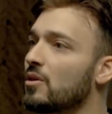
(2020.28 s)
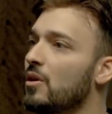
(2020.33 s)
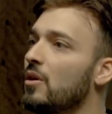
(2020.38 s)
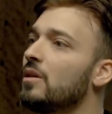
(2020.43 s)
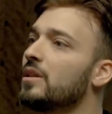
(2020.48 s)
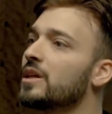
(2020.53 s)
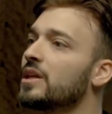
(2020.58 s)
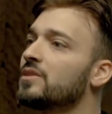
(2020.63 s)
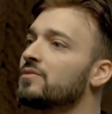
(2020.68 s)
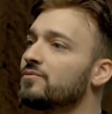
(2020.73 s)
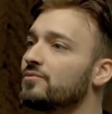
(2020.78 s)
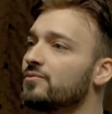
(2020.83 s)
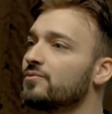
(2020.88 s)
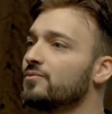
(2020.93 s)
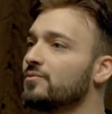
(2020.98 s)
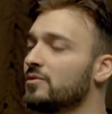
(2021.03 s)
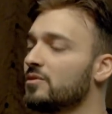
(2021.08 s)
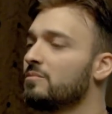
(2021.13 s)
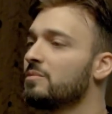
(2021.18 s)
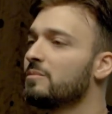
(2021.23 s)
calling it
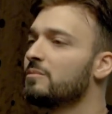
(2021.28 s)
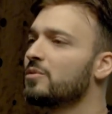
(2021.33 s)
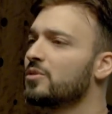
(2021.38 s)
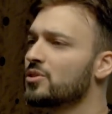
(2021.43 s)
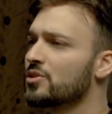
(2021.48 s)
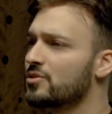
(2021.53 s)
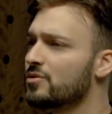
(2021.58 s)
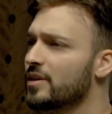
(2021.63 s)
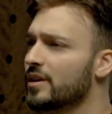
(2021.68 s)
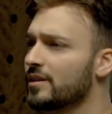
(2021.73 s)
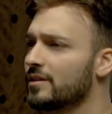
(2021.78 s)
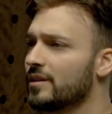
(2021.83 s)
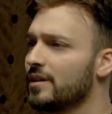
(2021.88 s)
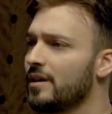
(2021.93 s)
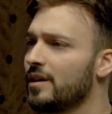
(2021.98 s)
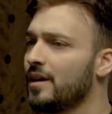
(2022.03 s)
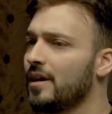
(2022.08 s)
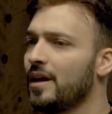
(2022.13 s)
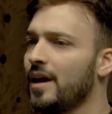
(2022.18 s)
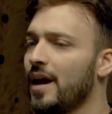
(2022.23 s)
to be more strict.
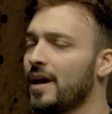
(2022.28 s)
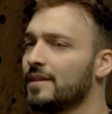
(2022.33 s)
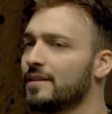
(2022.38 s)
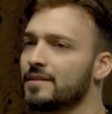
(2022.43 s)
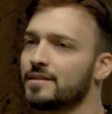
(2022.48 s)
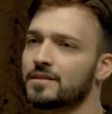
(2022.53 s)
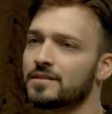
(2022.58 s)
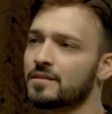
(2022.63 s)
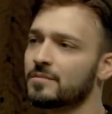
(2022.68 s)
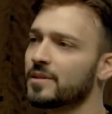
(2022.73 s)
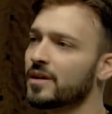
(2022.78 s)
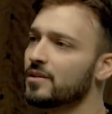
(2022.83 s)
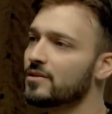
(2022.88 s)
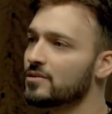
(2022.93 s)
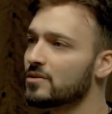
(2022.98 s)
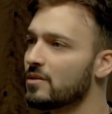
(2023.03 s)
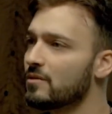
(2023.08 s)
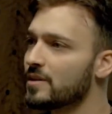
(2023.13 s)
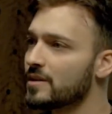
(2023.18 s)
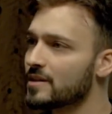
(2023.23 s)
And this is something I used
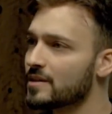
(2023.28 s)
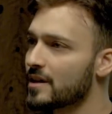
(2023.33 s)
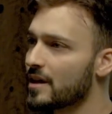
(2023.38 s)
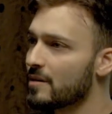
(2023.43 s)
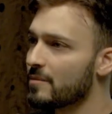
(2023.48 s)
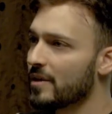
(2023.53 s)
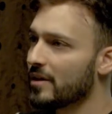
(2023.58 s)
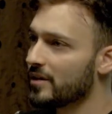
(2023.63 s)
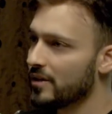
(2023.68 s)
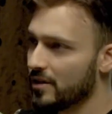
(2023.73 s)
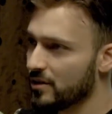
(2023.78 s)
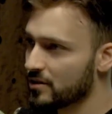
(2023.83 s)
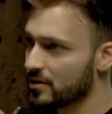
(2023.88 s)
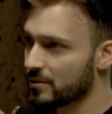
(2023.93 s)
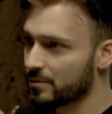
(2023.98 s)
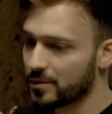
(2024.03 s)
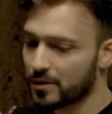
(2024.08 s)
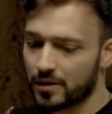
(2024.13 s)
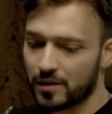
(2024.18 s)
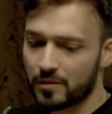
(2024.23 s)
to always say about Egypt.
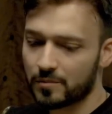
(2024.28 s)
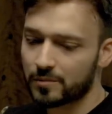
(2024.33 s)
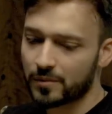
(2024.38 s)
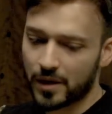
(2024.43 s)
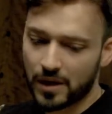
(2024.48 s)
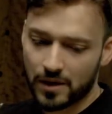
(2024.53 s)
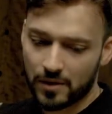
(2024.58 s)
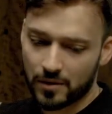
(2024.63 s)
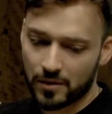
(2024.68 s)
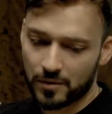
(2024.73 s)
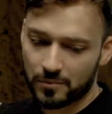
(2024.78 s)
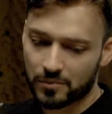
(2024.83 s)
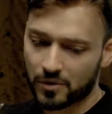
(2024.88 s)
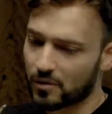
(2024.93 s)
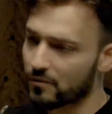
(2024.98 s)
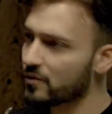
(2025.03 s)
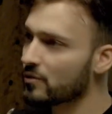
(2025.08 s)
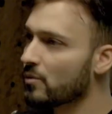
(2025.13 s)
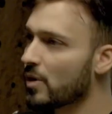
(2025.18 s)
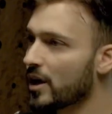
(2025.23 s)
Bro,
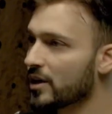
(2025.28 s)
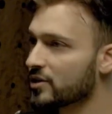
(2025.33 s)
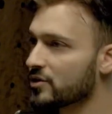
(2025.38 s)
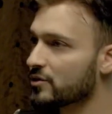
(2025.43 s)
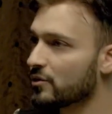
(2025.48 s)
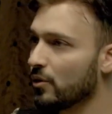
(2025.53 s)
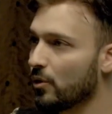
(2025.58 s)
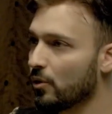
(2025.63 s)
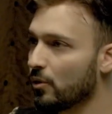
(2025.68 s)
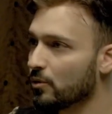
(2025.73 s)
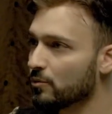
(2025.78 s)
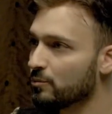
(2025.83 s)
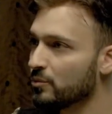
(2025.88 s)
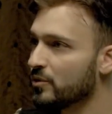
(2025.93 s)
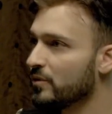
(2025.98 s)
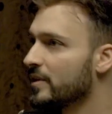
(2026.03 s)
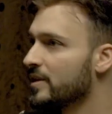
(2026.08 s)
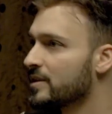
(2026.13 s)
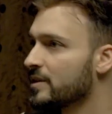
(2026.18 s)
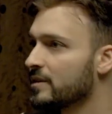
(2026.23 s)
if you watch the old
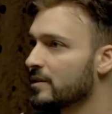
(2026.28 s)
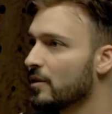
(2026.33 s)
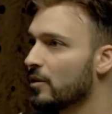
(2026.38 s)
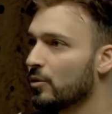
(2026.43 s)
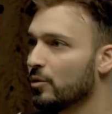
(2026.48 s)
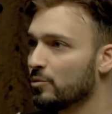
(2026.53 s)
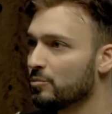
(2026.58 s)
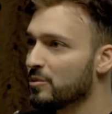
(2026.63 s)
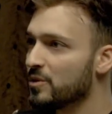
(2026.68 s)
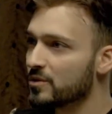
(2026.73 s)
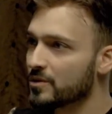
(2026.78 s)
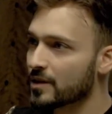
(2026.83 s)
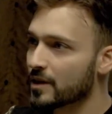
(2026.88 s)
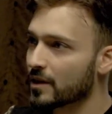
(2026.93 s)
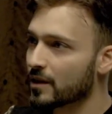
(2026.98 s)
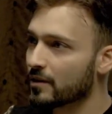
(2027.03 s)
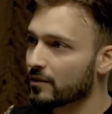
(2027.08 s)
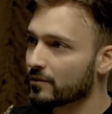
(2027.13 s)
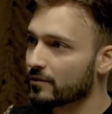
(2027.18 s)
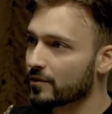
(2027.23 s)
movies and the old music
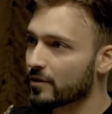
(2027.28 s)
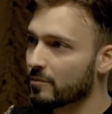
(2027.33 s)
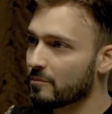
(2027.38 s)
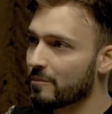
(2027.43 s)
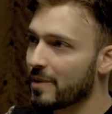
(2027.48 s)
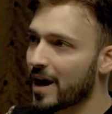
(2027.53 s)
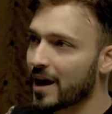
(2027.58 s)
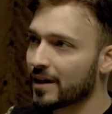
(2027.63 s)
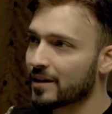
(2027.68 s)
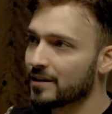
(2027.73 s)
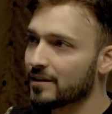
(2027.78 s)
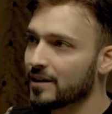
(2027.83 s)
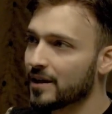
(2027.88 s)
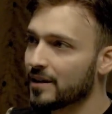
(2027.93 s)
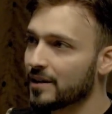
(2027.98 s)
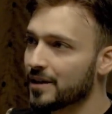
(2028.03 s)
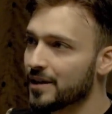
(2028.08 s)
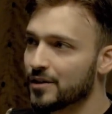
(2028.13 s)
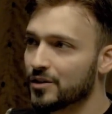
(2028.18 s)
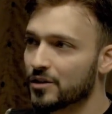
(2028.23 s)
from back in the day
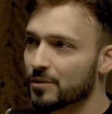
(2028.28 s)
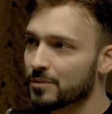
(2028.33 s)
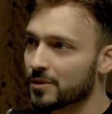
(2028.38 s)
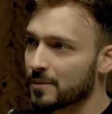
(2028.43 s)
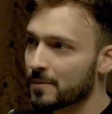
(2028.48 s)
in Egypt,